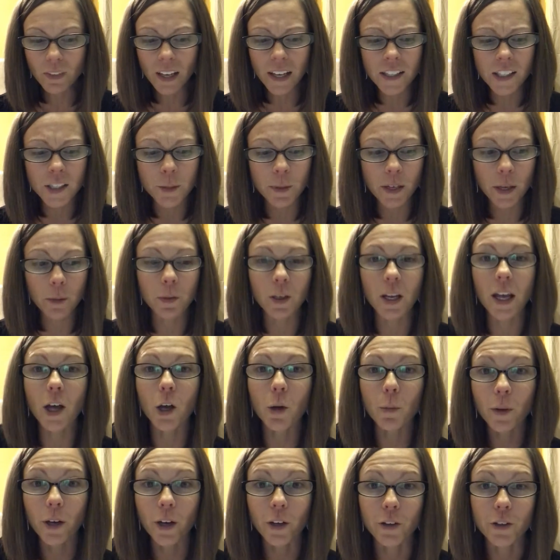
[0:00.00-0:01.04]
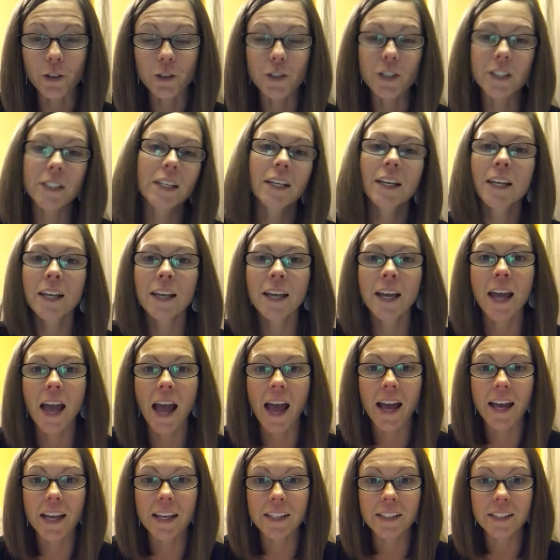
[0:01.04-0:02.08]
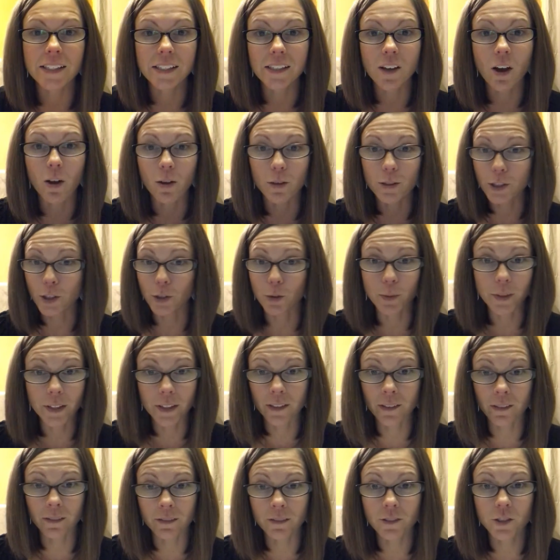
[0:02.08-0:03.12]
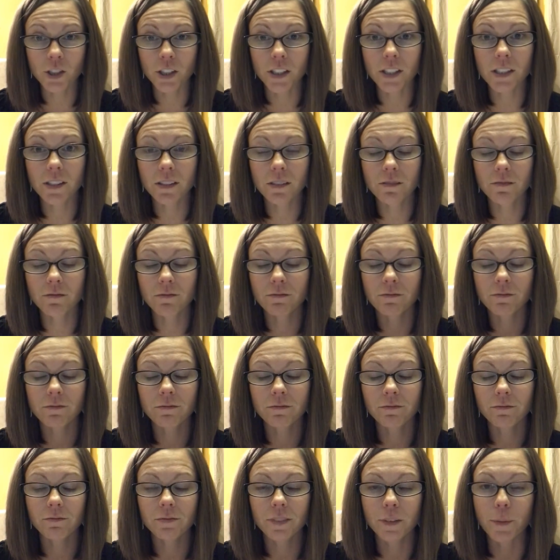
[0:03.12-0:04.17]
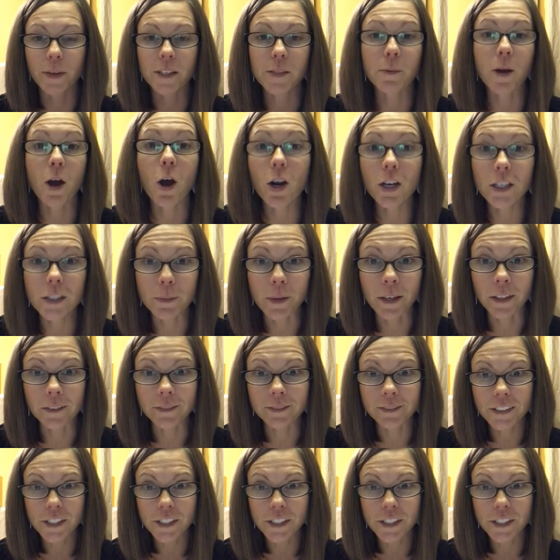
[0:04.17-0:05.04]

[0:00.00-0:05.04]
And to be able to help others has also been just, it makes my heart smile.